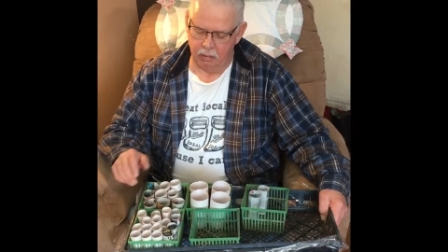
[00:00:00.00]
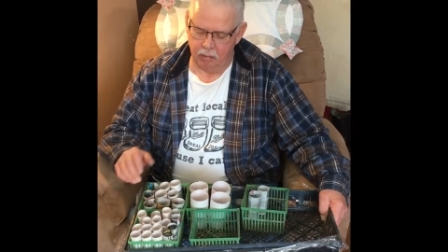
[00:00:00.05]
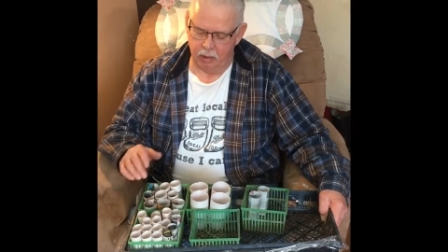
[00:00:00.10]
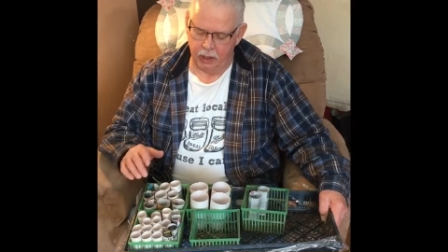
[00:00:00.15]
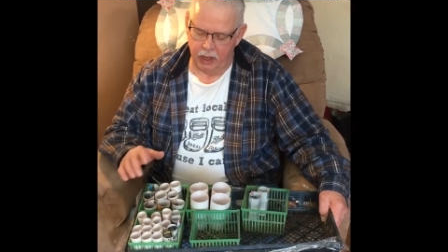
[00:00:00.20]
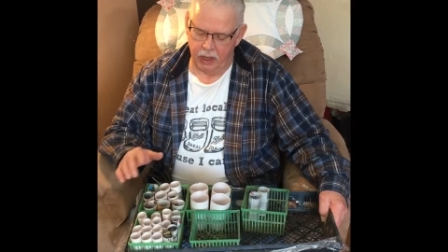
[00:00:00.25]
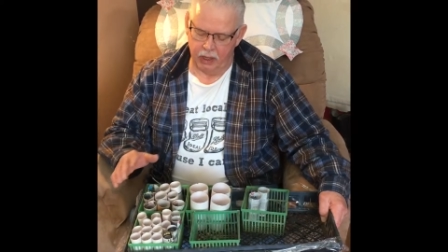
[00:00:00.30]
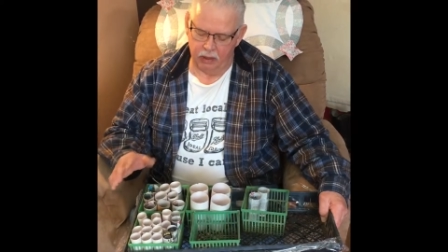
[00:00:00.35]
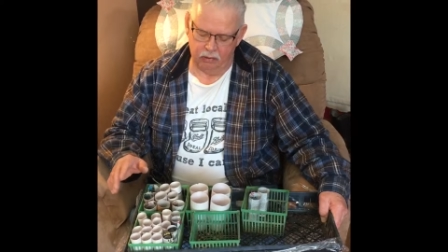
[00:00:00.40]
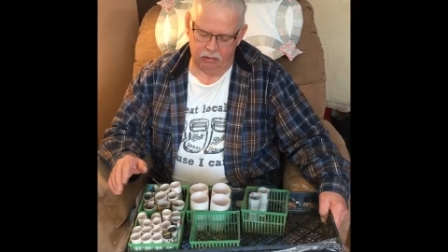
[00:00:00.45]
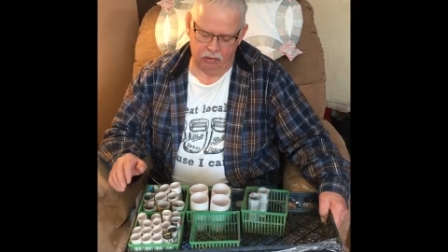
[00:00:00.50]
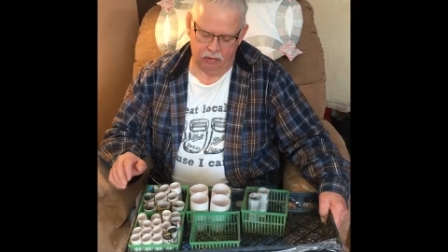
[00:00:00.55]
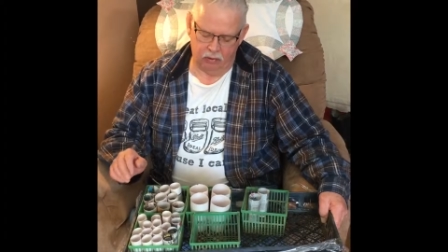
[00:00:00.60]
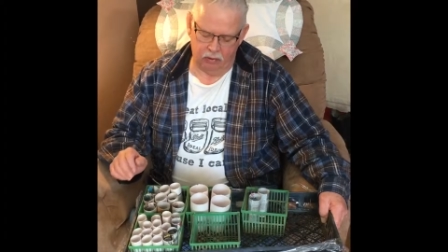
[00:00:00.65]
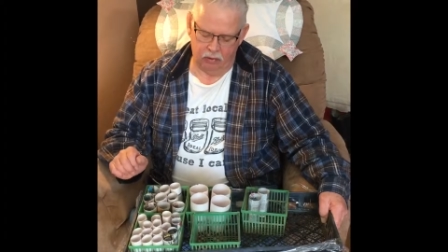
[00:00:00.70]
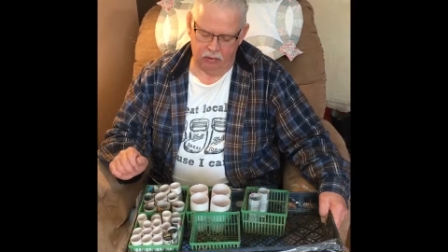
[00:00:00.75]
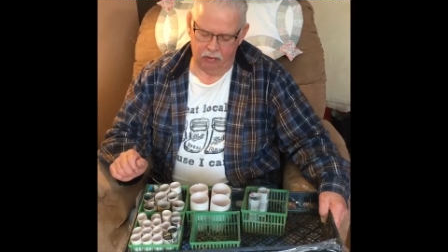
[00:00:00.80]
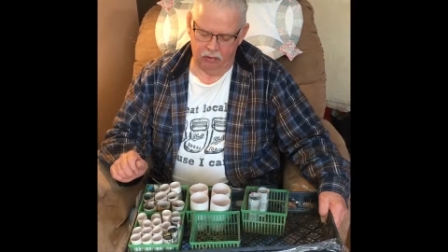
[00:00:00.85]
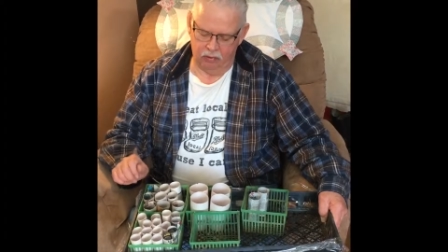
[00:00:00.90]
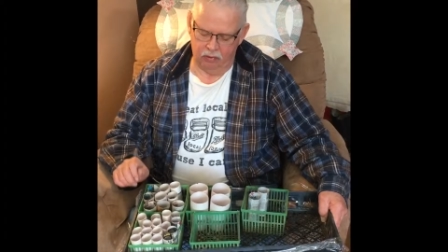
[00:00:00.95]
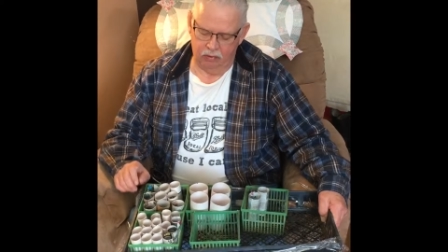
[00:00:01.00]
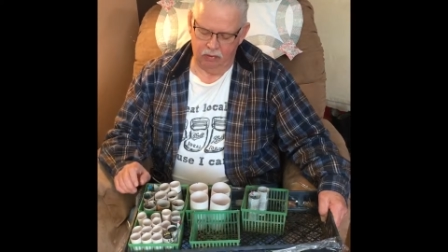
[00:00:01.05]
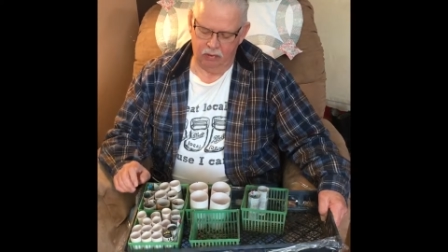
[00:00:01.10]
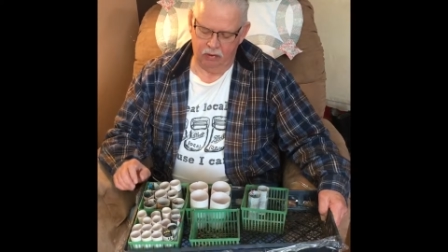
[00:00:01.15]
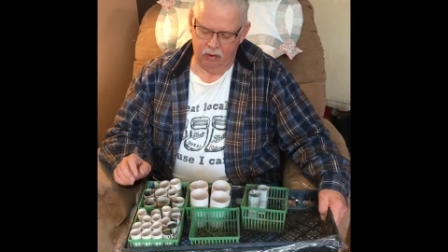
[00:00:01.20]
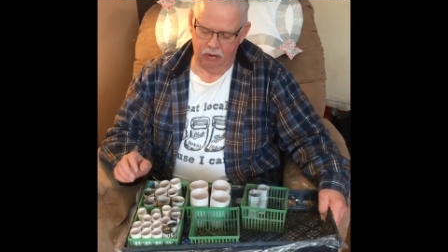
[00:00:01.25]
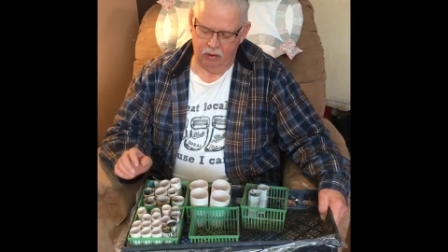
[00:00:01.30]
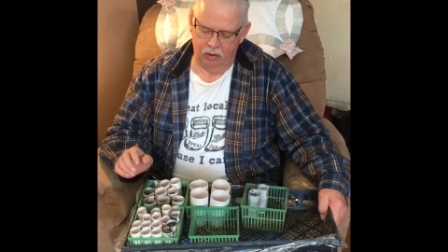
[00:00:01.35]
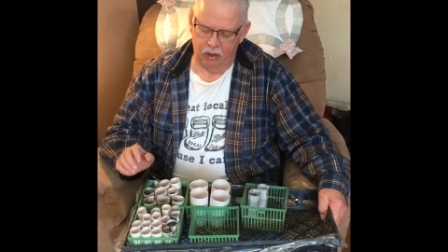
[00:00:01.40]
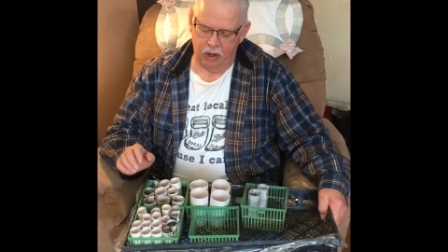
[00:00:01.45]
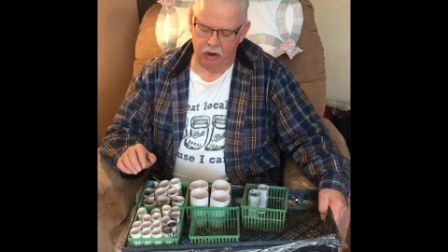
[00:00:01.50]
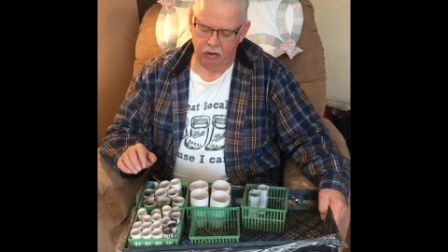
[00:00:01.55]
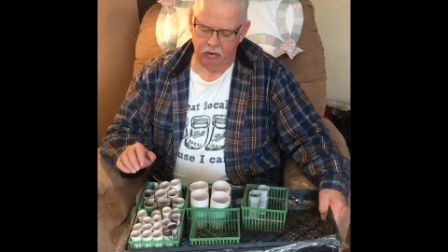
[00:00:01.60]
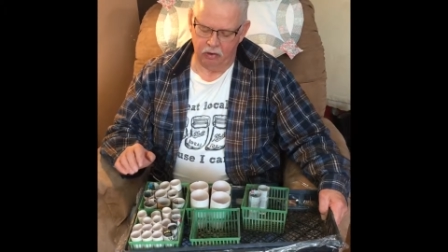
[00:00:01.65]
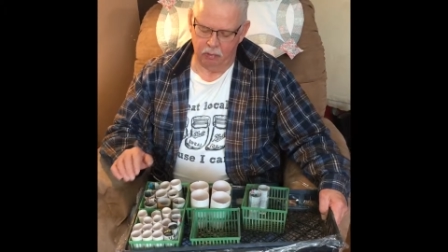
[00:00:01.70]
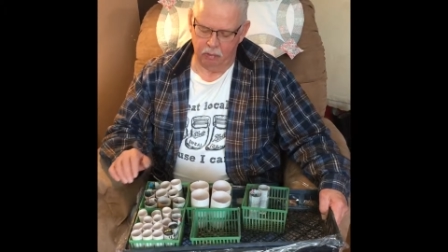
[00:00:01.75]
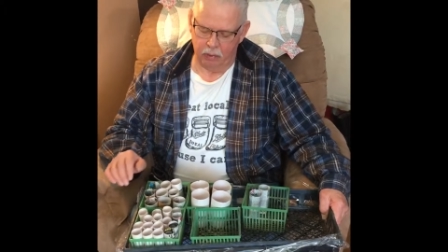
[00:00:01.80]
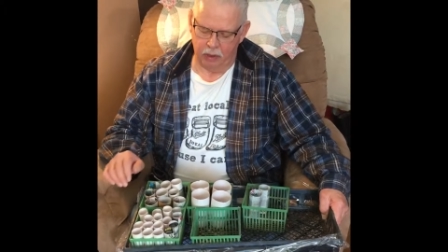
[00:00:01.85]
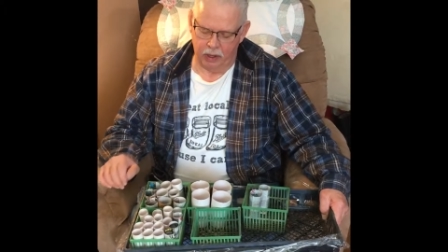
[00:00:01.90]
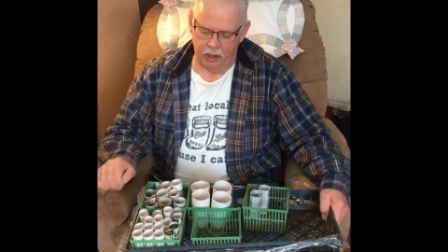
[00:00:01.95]
plants or
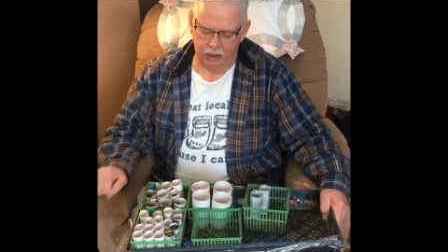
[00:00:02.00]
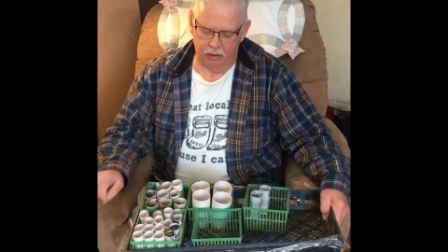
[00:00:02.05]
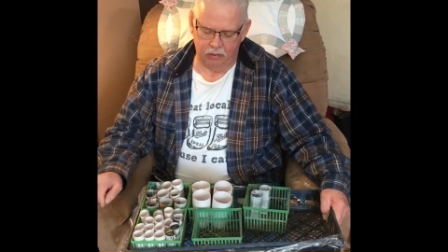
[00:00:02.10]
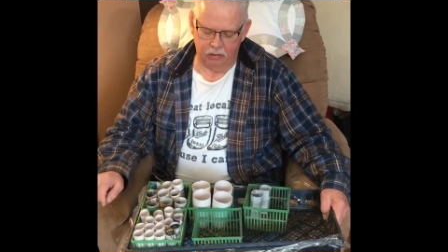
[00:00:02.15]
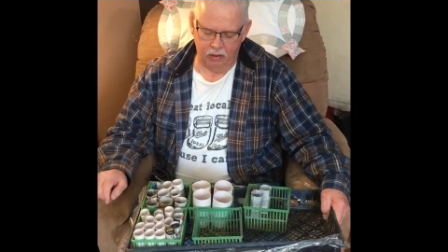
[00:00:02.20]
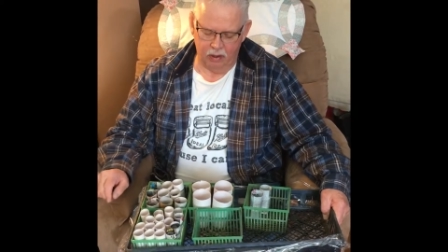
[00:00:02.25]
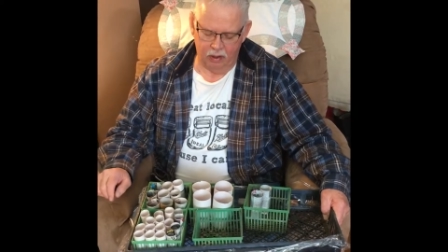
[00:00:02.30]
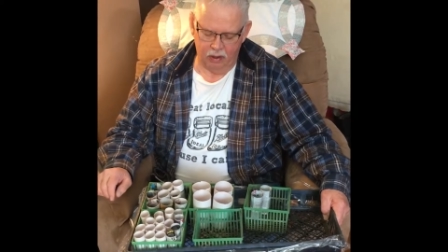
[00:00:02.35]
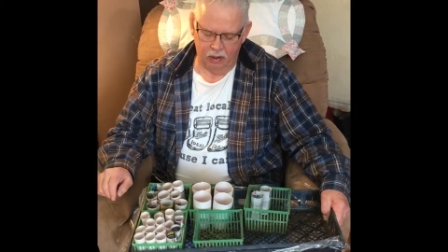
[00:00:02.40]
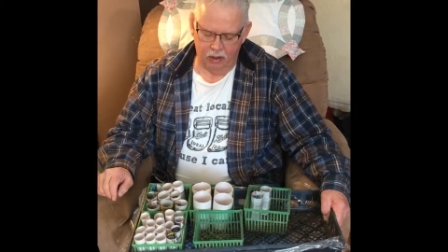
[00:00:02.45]
larger plants,